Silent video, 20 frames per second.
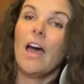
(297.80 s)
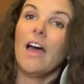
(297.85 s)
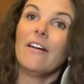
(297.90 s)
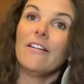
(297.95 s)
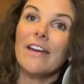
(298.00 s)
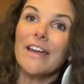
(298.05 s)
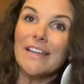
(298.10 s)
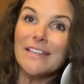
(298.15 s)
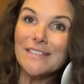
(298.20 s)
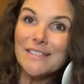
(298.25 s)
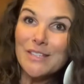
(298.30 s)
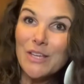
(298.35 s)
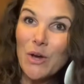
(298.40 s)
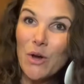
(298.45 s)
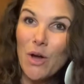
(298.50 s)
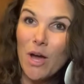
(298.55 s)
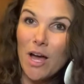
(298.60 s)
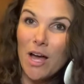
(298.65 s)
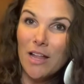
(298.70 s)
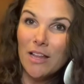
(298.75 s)
right, so
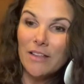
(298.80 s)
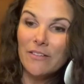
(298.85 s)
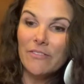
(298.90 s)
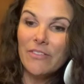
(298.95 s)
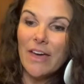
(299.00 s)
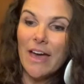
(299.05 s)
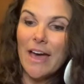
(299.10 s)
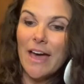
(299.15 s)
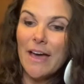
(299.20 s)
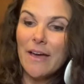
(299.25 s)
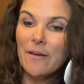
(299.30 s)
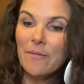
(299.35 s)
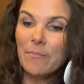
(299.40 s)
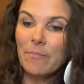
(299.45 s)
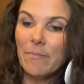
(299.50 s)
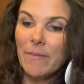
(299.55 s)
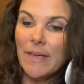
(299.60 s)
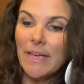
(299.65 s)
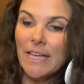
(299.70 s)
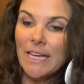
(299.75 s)
all of that
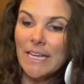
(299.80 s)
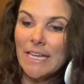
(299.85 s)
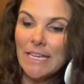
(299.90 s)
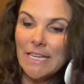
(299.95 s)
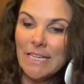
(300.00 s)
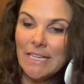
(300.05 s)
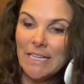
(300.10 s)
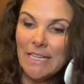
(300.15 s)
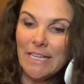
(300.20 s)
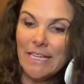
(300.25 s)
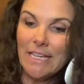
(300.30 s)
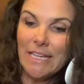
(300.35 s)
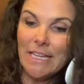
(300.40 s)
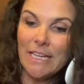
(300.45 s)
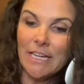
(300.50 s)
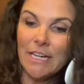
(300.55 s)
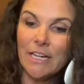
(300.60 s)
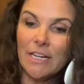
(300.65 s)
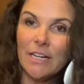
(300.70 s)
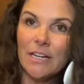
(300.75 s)
made it in
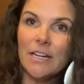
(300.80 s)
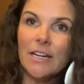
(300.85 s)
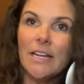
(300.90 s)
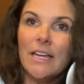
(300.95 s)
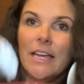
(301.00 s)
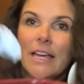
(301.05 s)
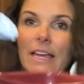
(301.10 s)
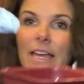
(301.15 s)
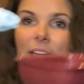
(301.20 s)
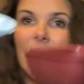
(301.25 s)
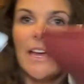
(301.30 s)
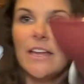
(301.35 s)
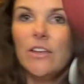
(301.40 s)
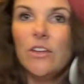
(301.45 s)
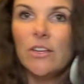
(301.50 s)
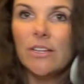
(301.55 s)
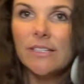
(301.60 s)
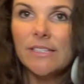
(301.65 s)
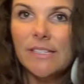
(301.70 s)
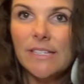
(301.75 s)
here, and you
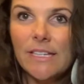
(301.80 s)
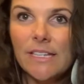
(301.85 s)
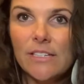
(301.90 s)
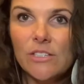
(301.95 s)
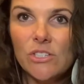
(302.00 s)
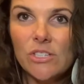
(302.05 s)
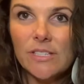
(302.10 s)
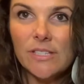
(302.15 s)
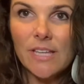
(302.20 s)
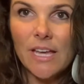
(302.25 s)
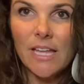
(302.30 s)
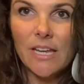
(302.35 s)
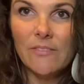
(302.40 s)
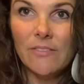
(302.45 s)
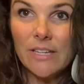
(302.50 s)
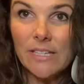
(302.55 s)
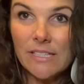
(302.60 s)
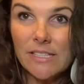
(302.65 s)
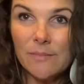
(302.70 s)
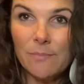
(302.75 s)
can see it just kind of
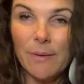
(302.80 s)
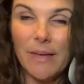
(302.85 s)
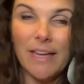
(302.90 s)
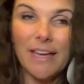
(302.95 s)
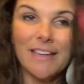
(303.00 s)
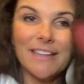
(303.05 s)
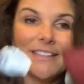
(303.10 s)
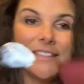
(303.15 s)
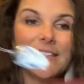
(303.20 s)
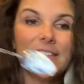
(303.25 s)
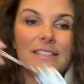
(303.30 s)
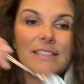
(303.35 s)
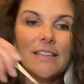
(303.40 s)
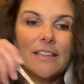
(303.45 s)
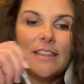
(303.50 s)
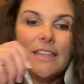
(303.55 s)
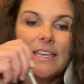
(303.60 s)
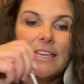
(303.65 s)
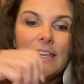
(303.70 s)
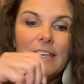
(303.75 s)
expands
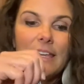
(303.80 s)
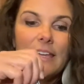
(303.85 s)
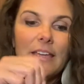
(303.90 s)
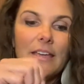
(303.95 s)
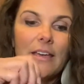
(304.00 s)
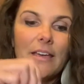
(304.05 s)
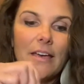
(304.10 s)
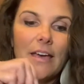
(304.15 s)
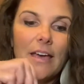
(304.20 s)
the